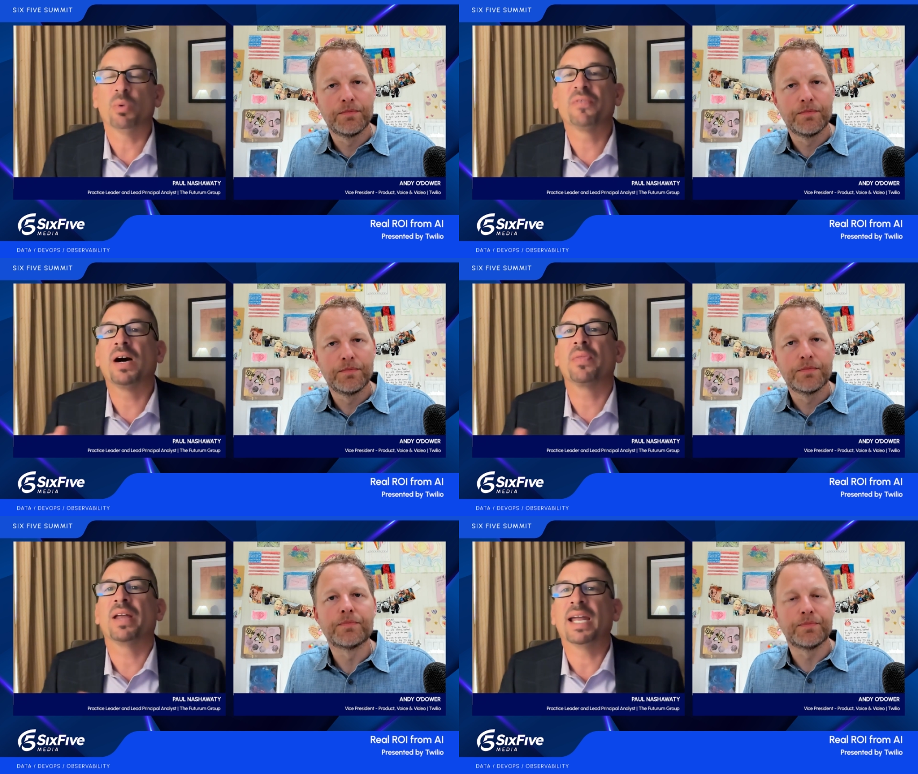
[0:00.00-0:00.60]
Speaker 1: and we
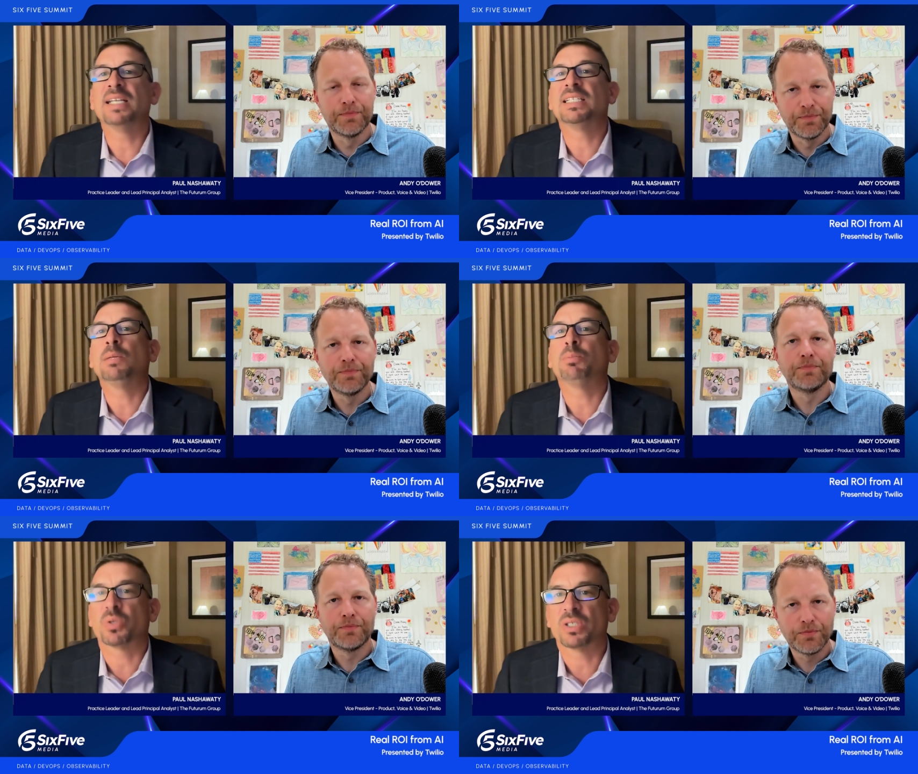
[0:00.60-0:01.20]
found that
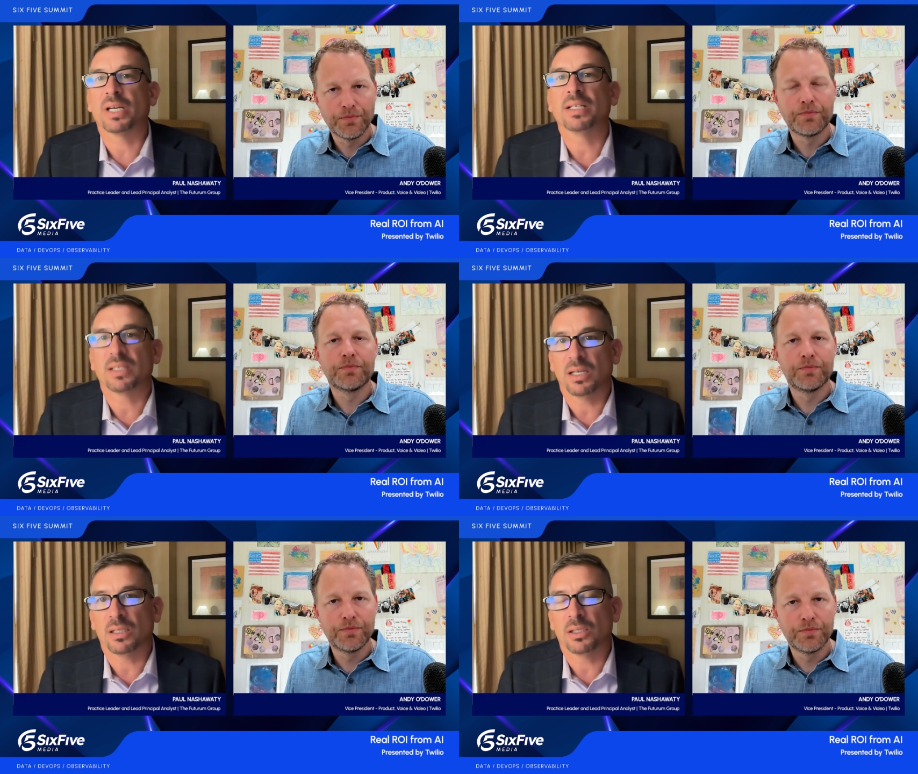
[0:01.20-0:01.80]
eighteen percent
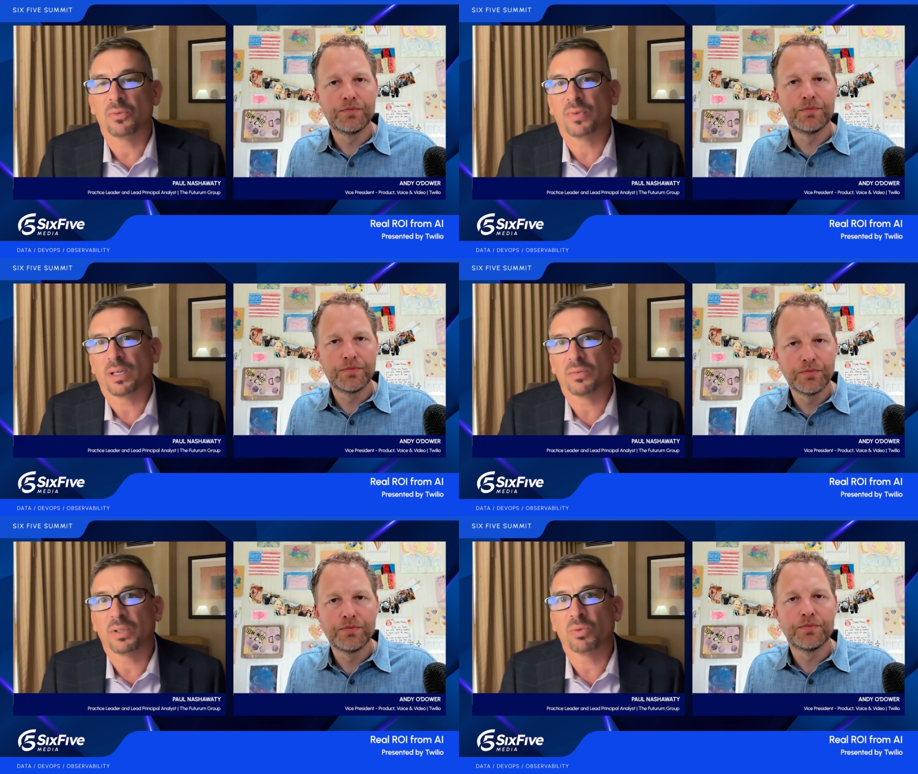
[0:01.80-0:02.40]
of
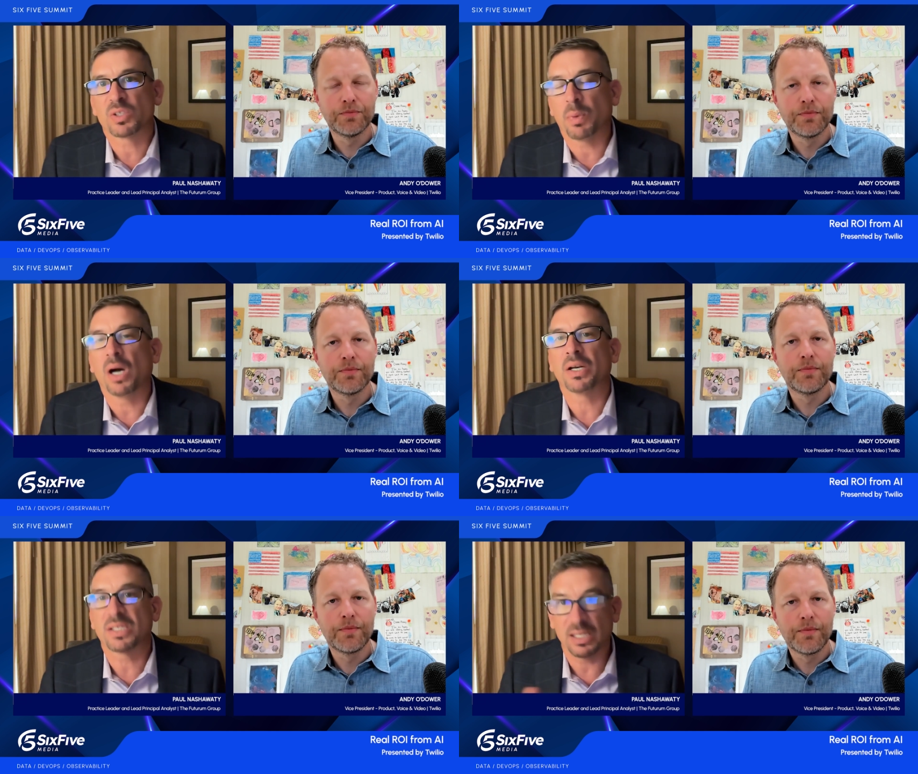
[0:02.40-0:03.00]
of the
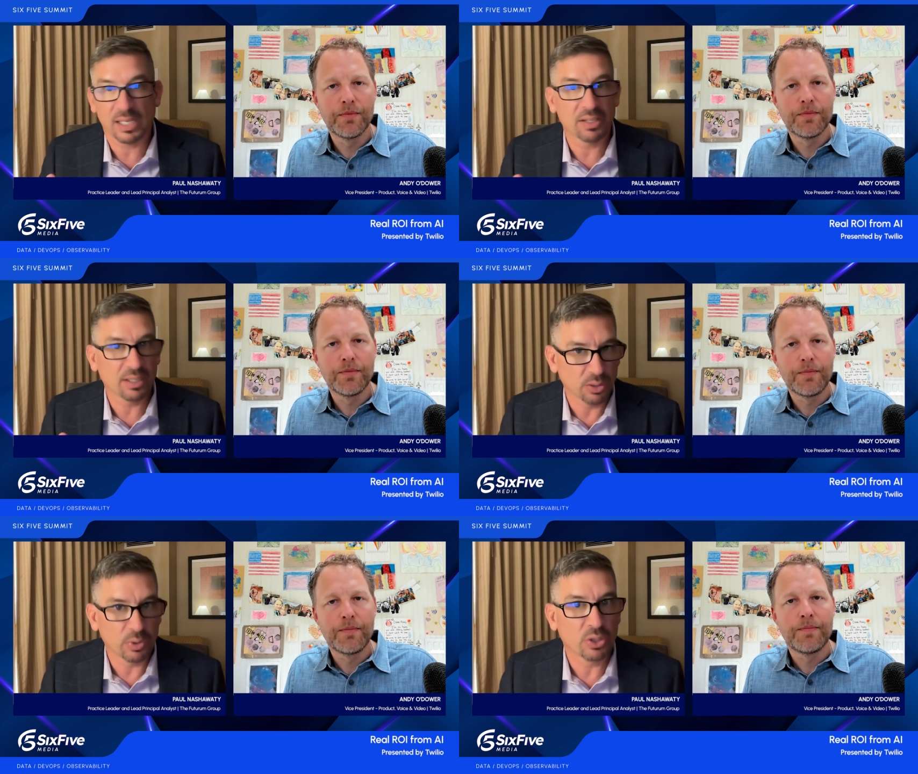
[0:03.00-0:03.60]
respondents indicate
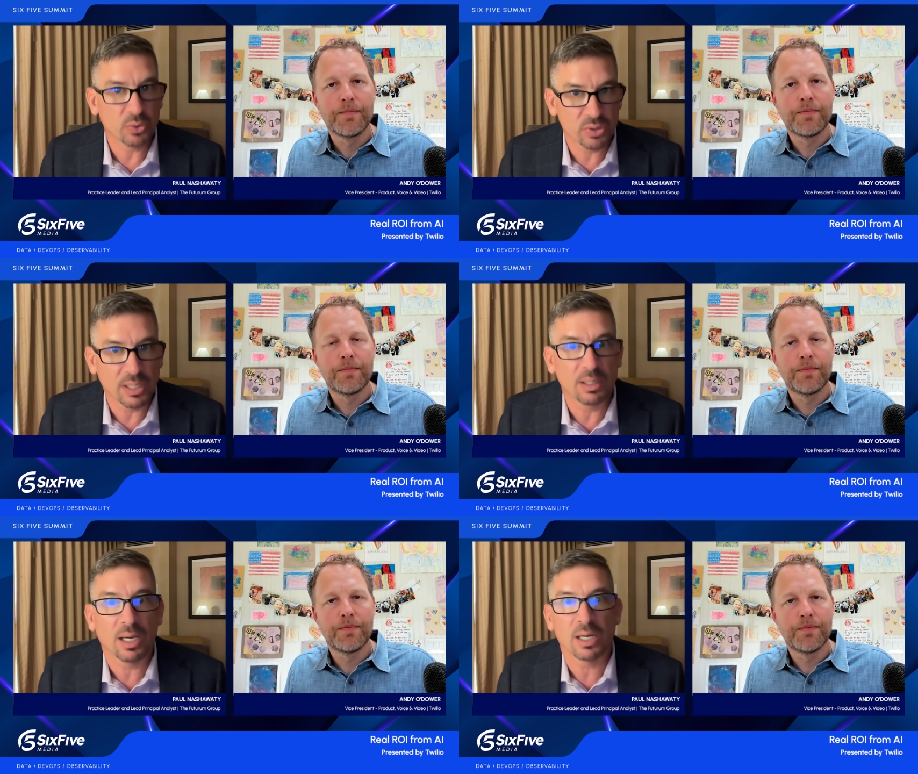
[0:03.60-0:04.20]
that they were
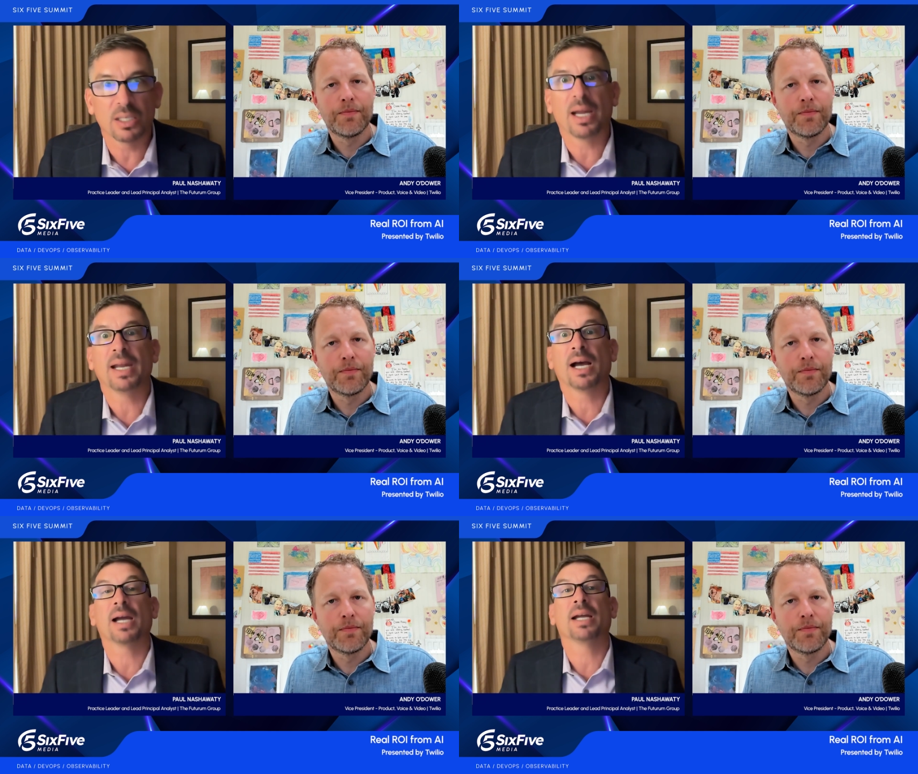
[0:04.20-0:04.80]
using uh,
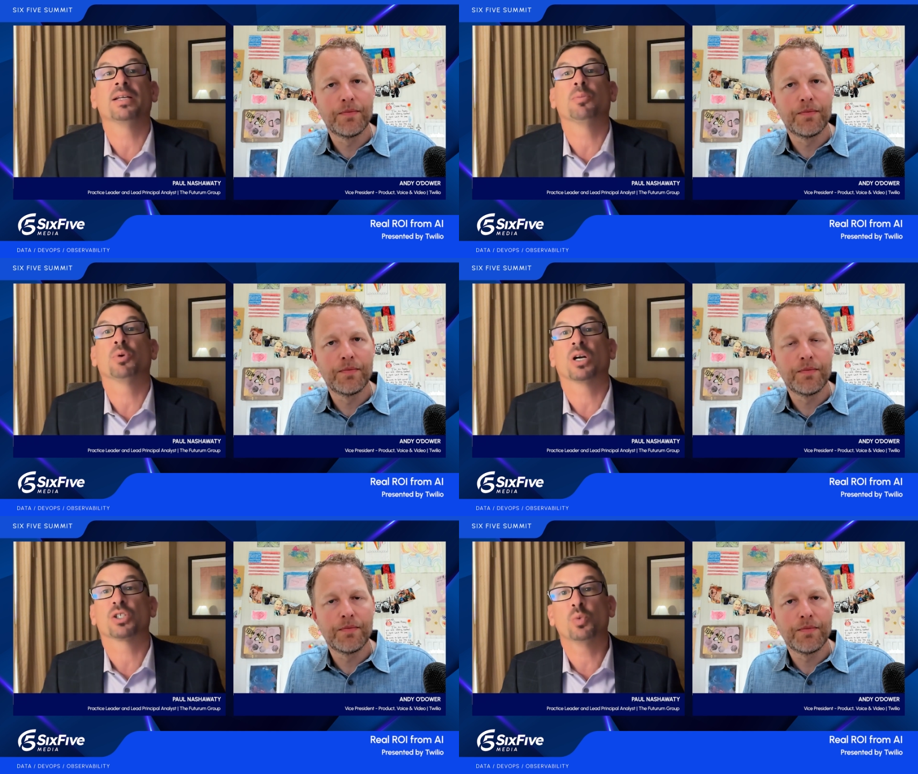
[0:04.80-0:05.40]
AI in their
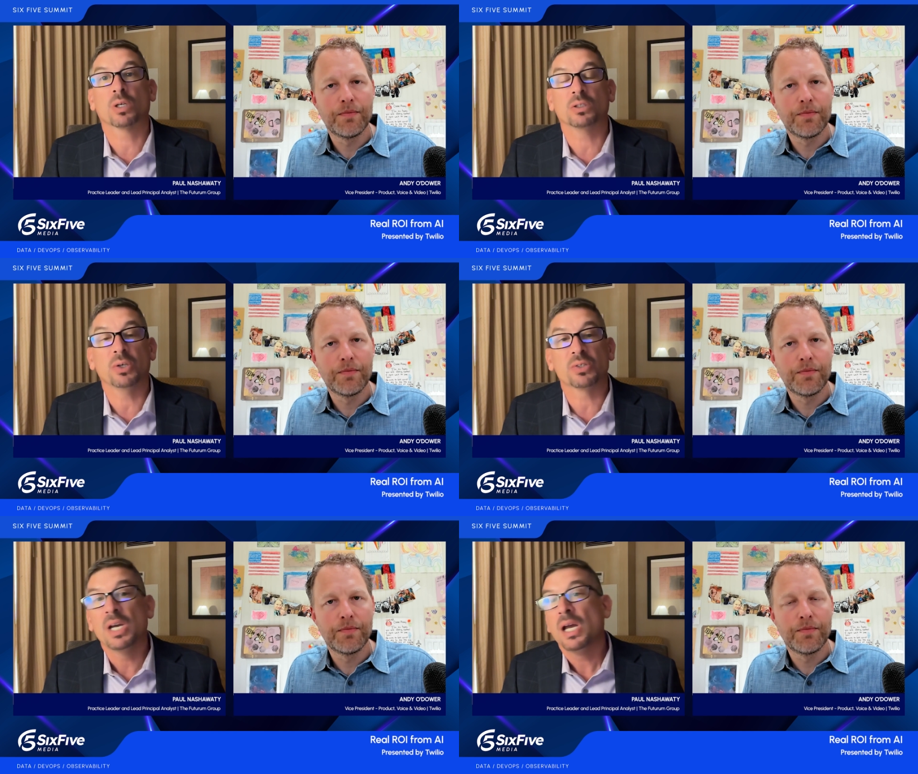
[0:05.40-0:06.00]
production workloads.